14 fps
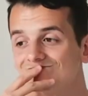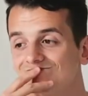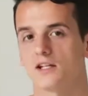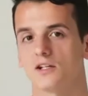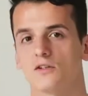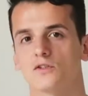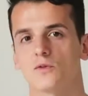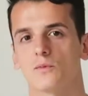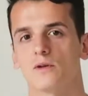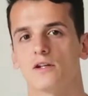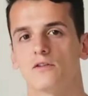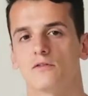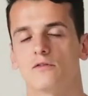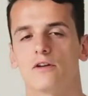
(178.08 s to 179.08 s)
You can also
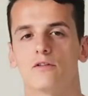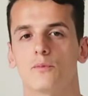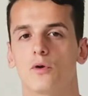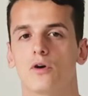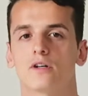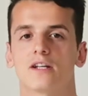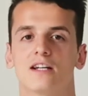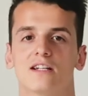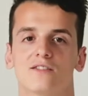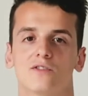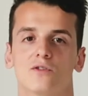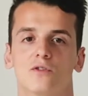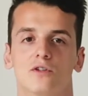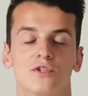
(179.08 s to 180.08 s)
play your favorite
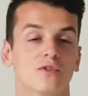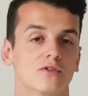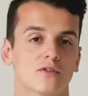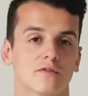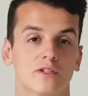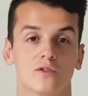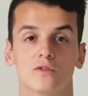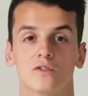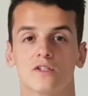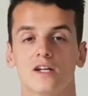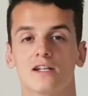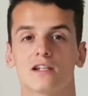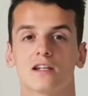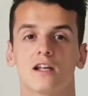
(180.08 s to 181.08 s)
podcast or news of a news
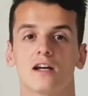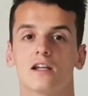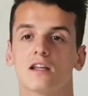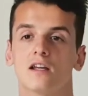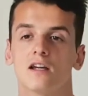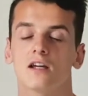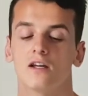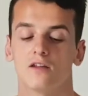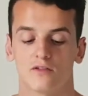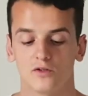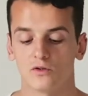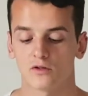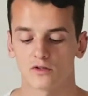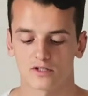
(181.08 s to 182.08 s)
site like the
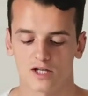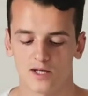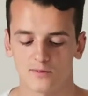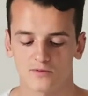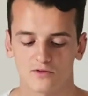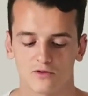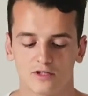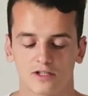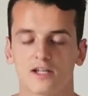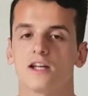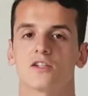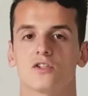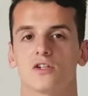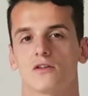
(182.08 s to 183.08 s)
New York Times or
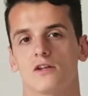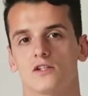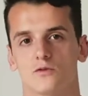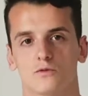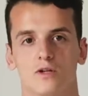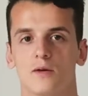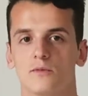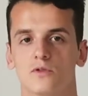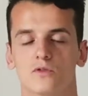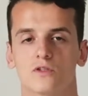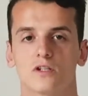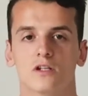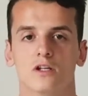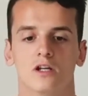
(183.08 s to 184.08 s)
Engadget. That's what I'm
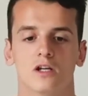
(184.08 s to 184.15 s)
using.